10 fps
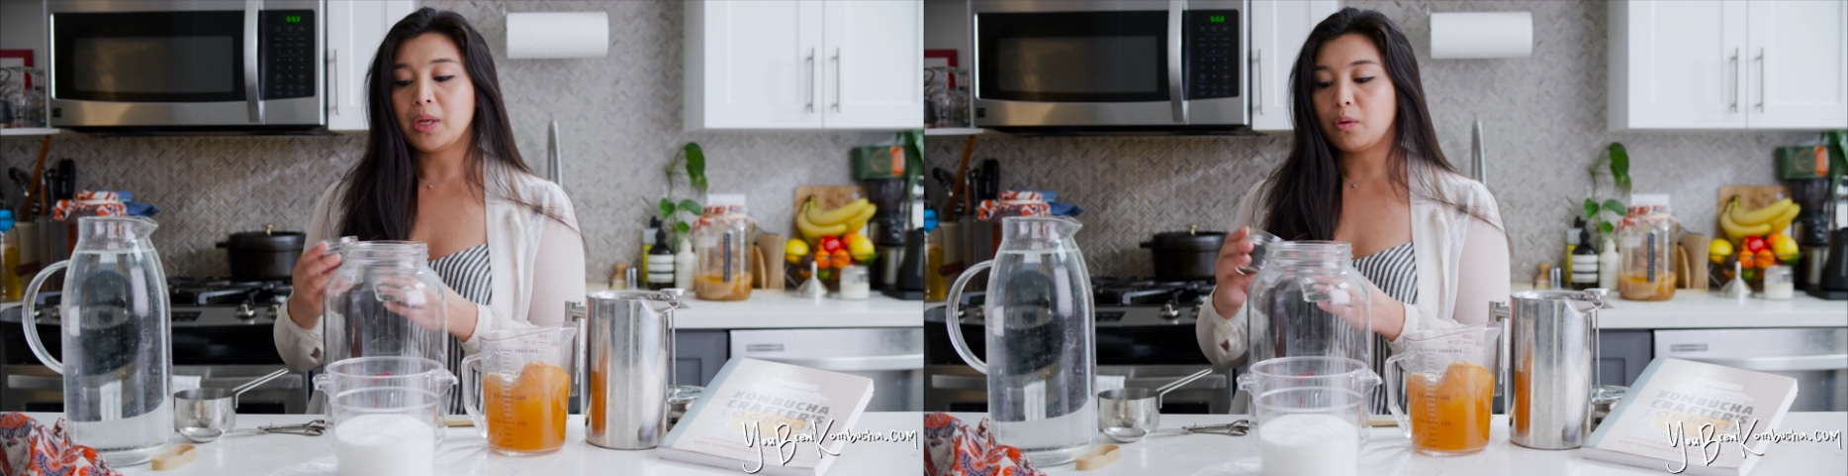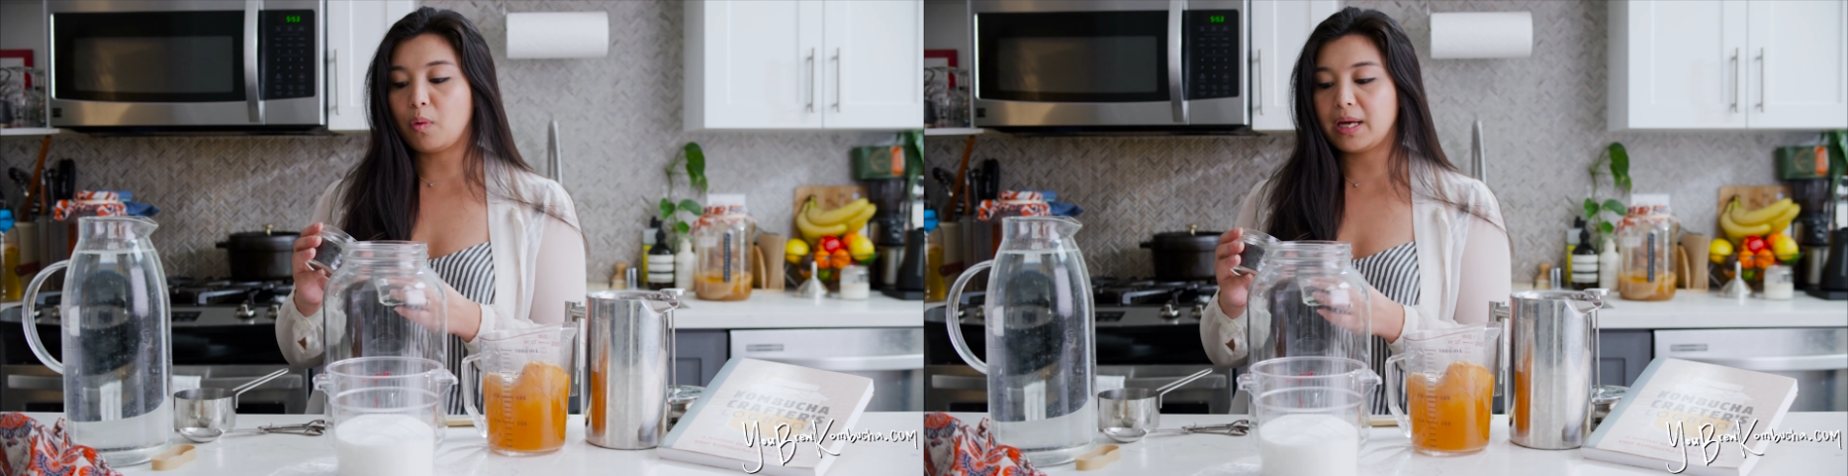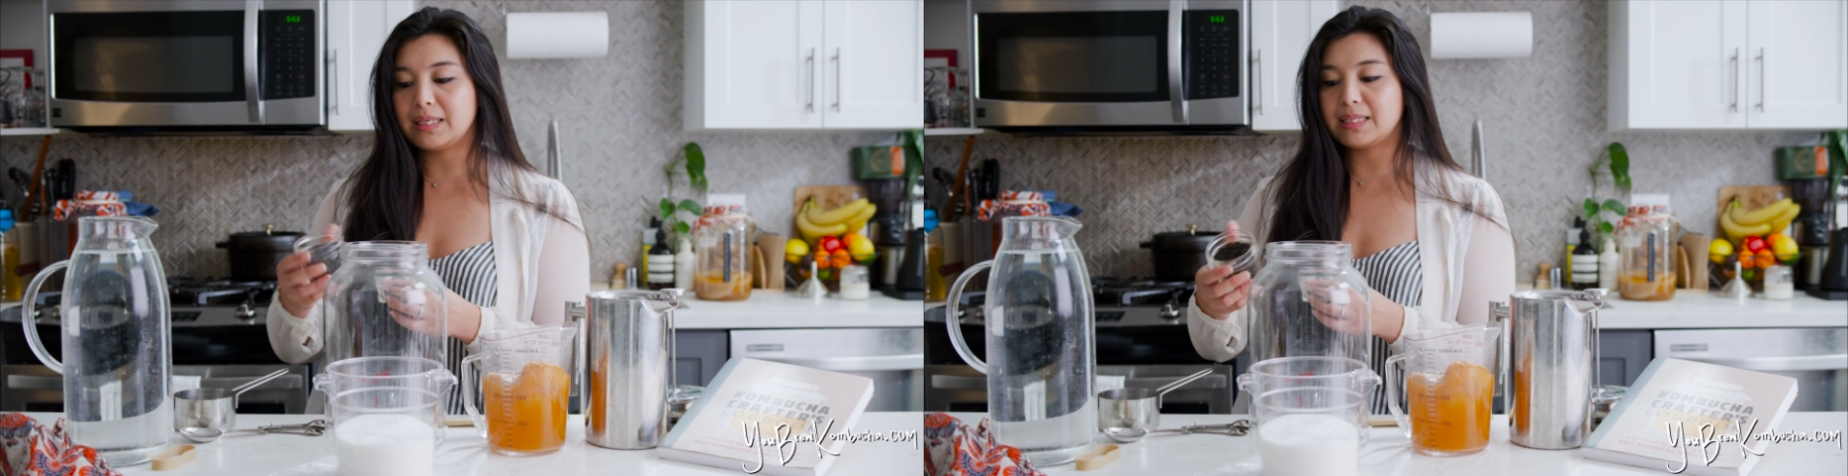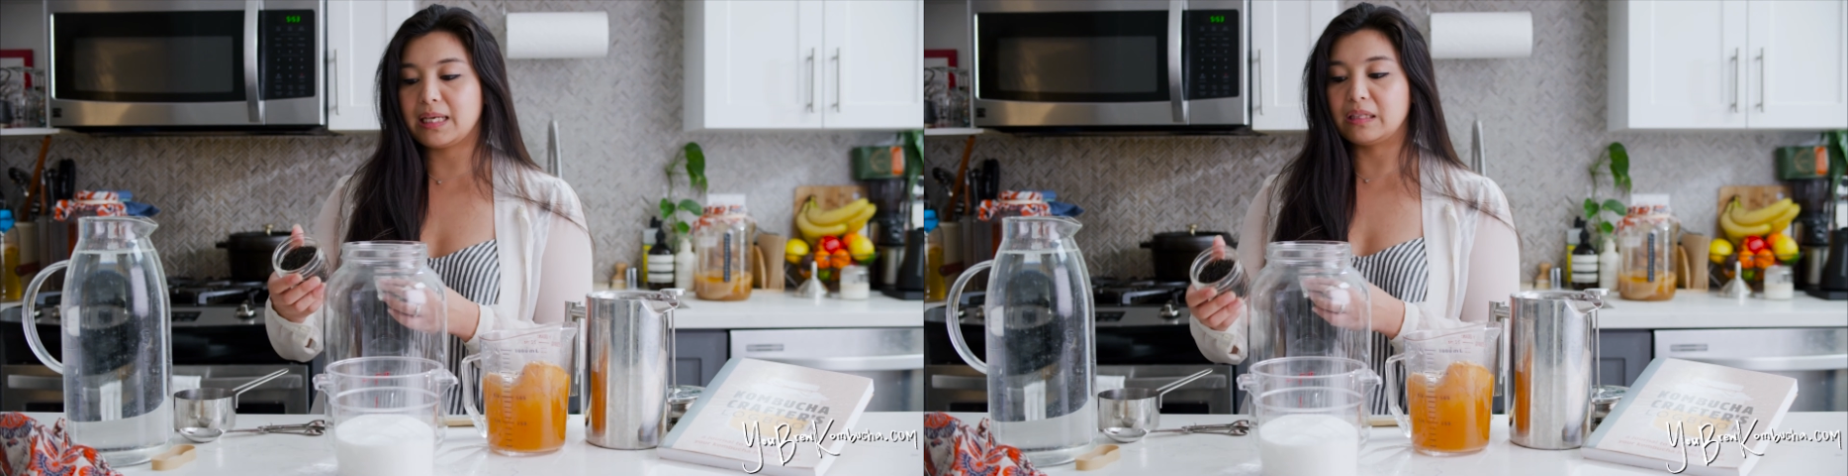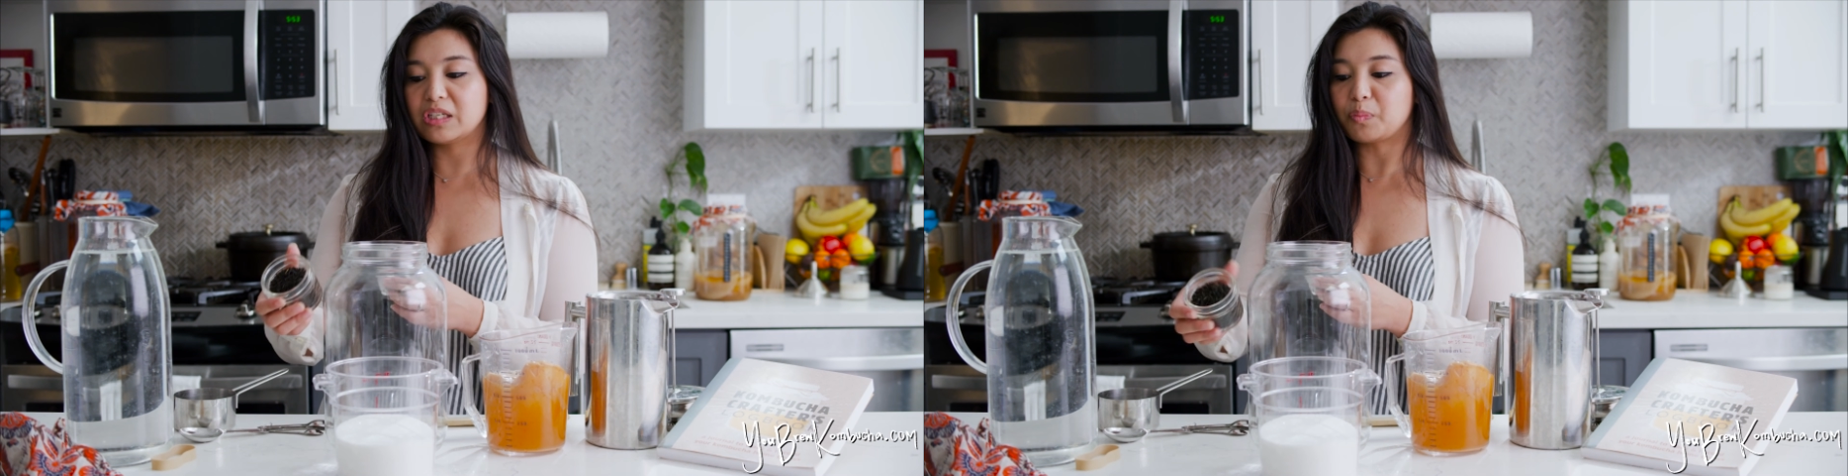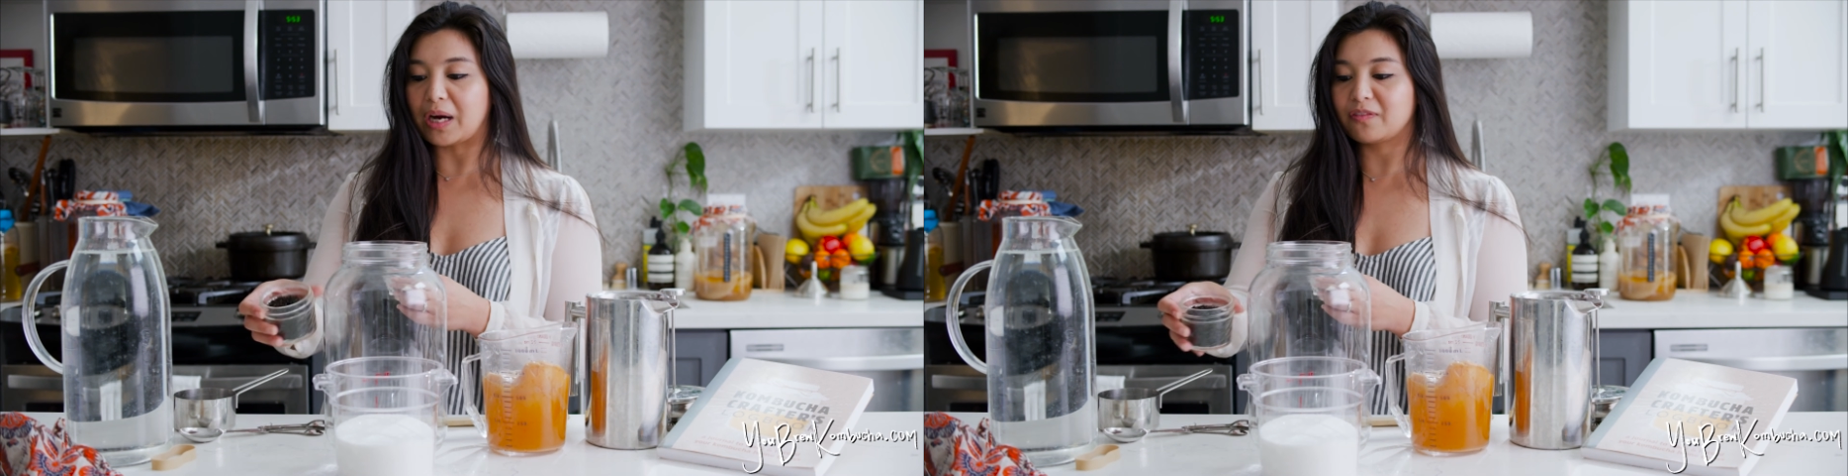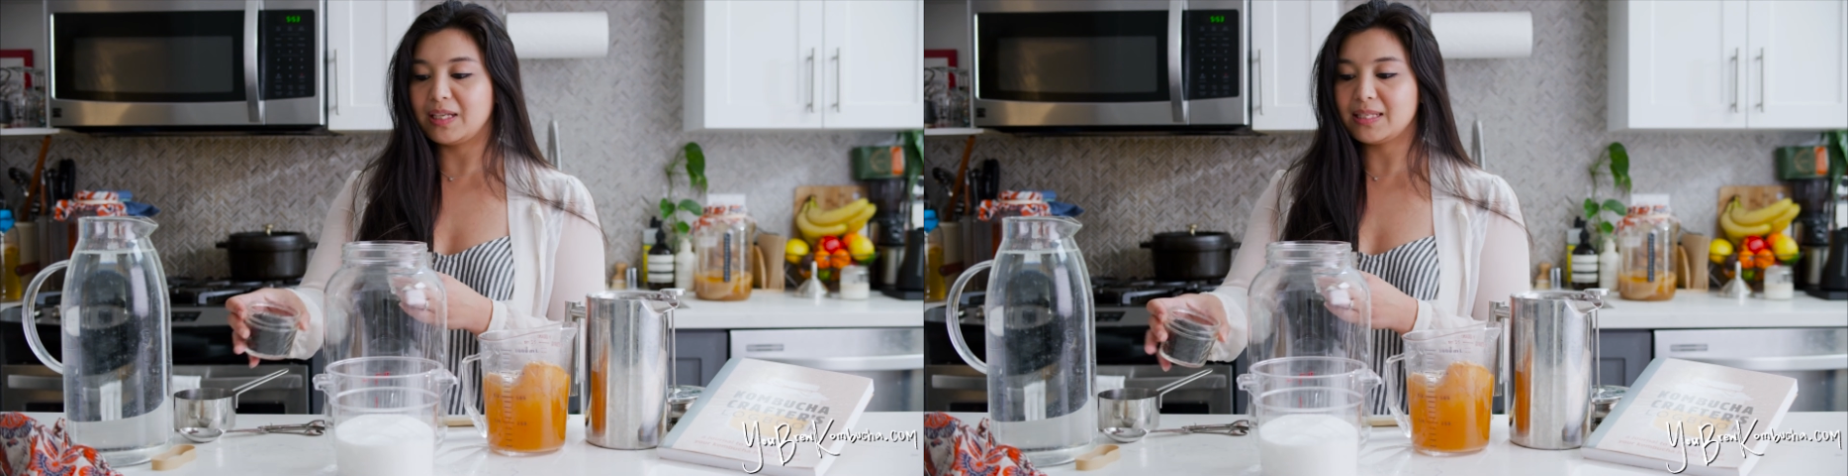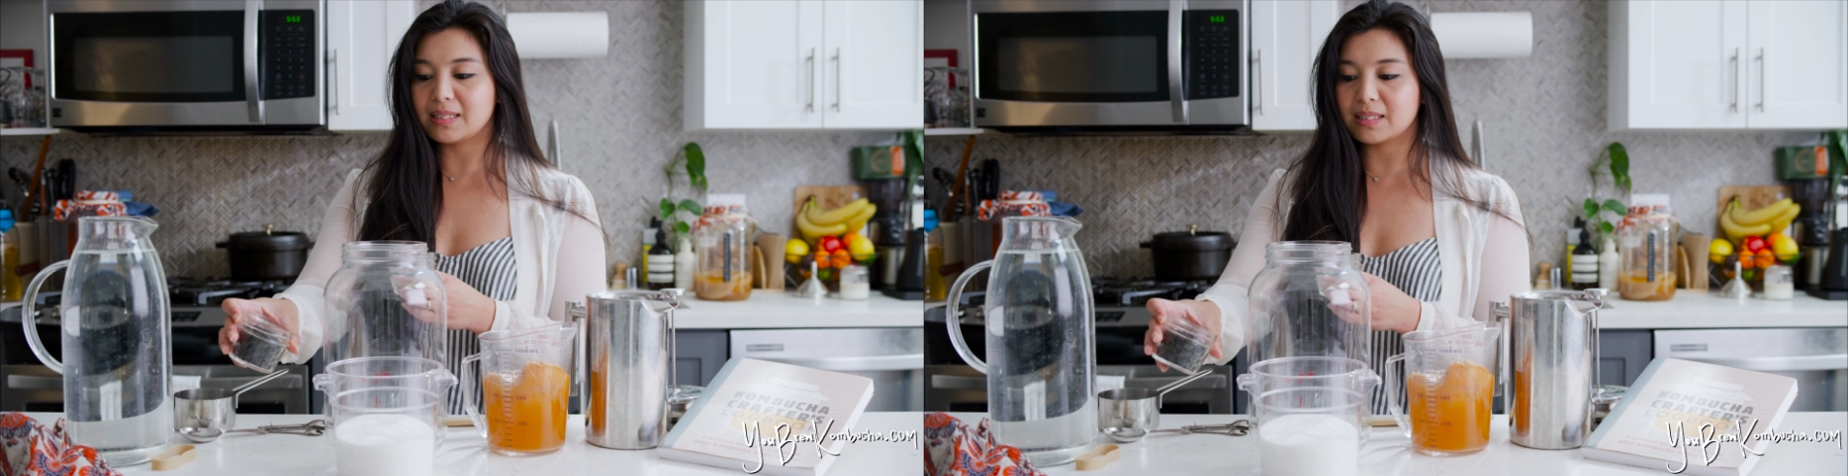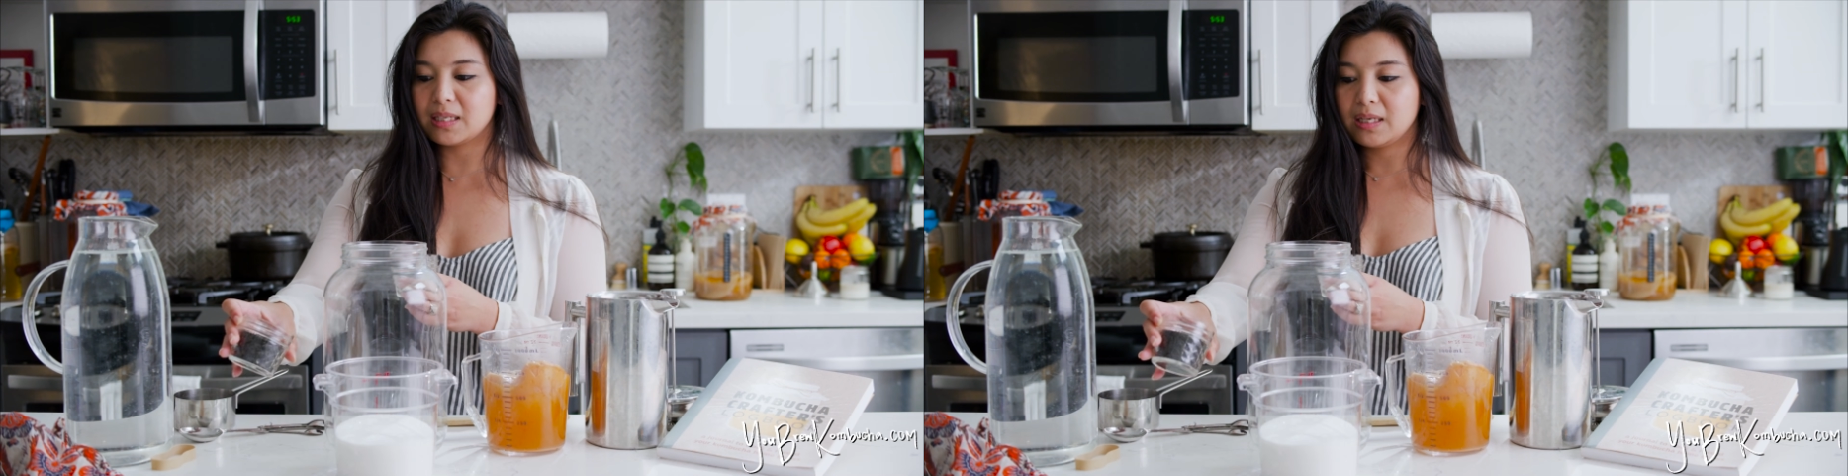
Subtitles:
One is English breakfast.